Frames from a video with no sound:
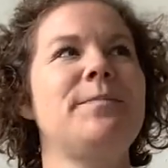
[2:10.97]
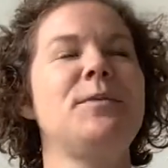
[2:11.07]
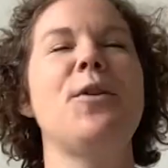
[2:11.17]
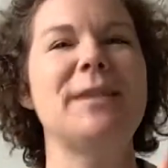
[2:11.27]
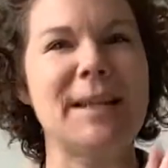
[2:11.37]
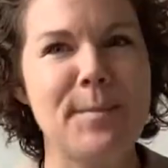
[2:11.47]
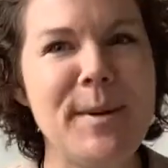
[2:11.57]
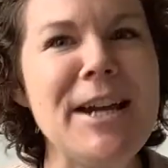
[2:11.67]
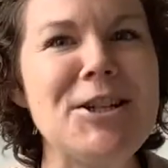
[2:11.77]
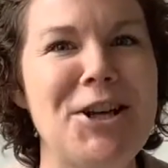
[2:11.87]
No, it's a
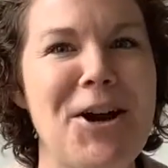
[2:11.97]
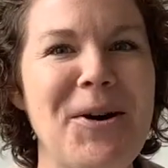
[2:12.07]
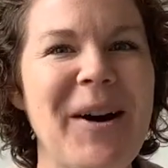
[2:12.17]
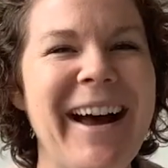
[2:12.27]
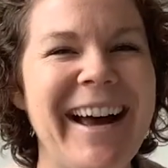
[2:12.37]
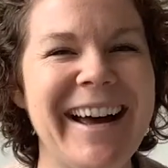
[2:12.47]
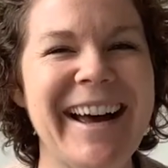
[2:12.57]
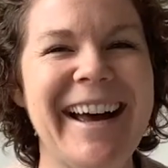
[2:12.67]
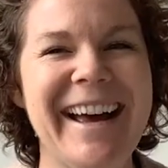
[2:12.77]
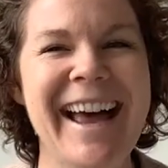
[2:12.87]
Big Joe.
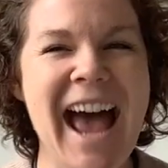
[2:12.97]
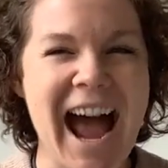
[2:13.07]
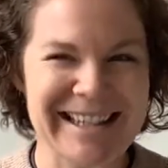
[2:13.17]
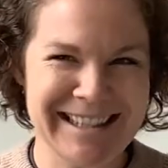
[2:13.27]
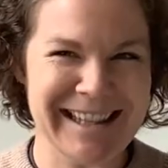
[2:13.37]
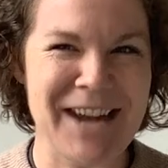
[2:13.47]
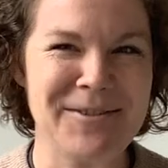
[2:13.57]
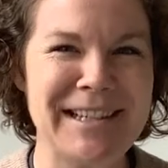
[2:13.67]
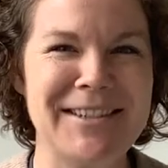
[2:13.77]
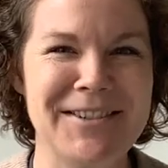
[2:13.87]
I did a lot of
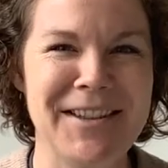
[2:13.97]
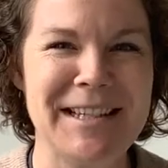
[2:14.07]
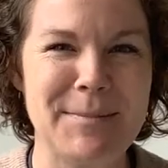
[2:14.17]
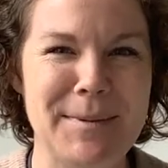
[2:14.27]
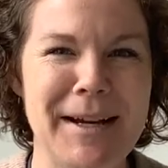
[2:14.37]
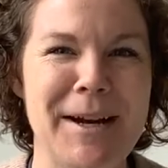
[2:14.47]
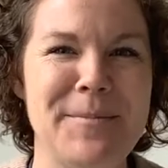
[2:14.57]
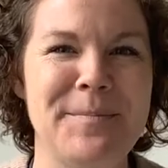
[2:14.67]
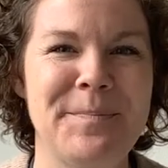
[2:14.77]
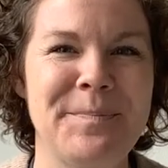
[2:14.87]
research on these
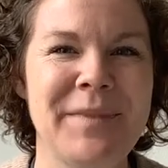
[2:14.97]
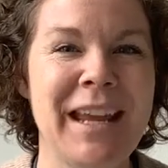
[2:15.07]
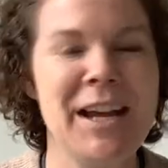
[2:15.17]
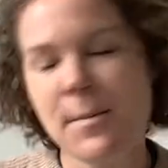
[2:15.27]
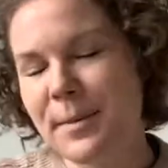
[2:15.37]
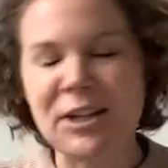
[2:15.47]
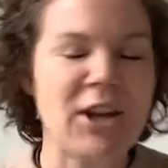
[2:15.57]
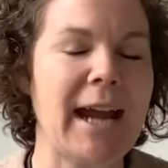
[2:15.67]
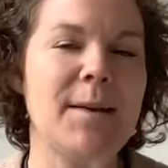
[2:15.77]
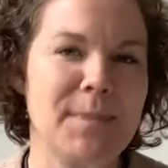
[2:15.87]
big
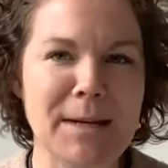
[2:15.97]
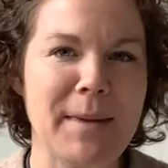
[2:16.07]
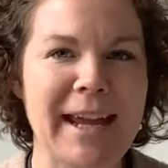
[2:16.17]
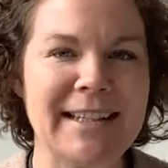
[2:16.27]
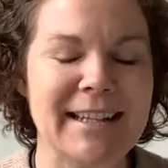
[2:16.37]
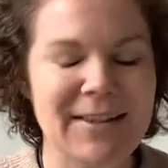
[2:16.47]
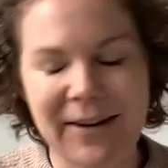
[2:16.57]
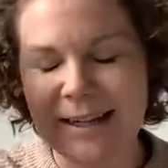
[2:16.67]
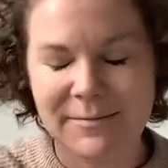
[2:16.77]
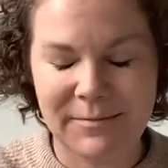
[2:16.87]
giant bean bags, and
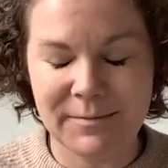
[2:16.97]
so